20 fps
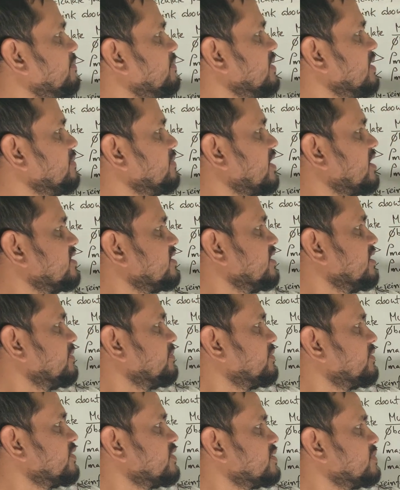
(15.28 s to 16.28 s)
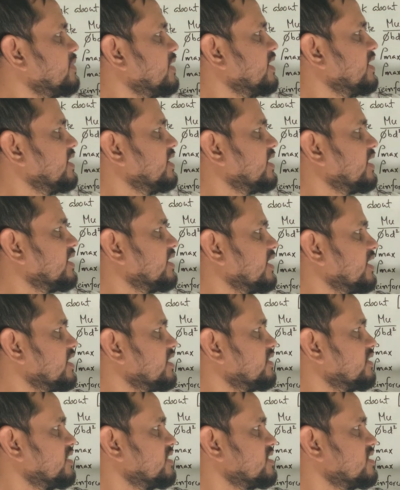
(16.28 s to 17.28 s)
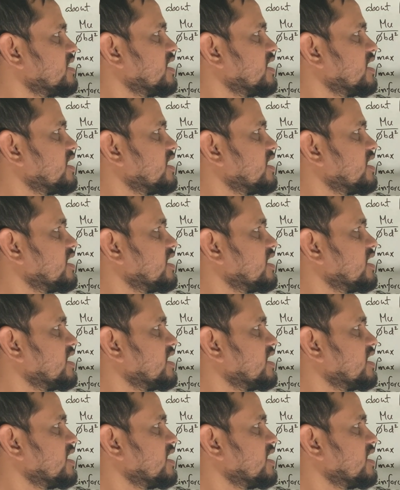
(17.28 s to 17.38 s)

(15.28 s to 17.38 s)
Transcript: beam has reinforcement in the tension